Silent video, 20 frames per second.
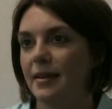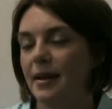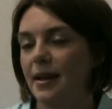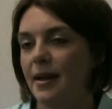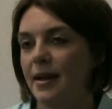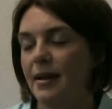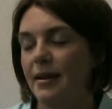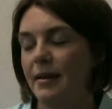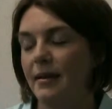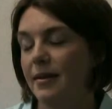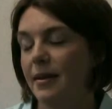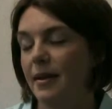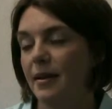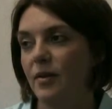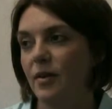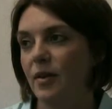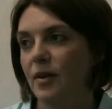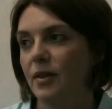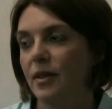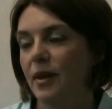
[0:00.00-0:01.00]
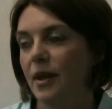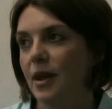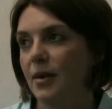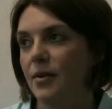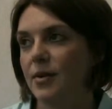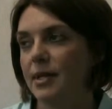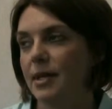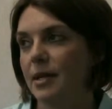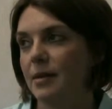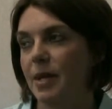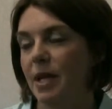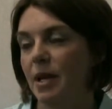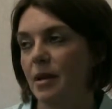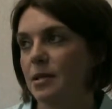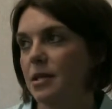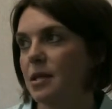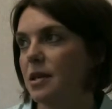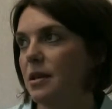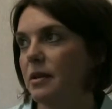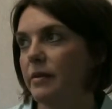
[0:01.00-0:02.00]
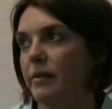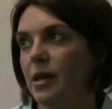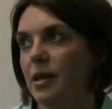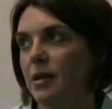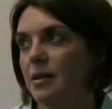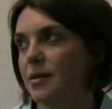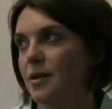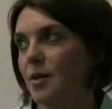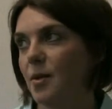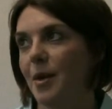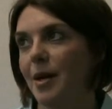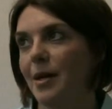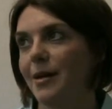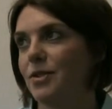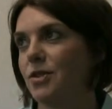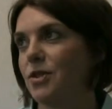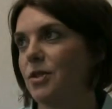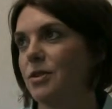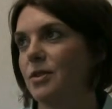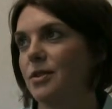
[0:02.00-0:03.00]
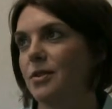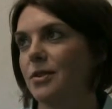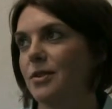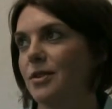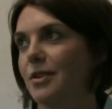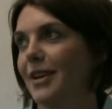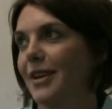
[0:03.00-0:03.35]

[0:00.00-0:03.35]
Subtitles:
I never thought I was going to be on TV so much.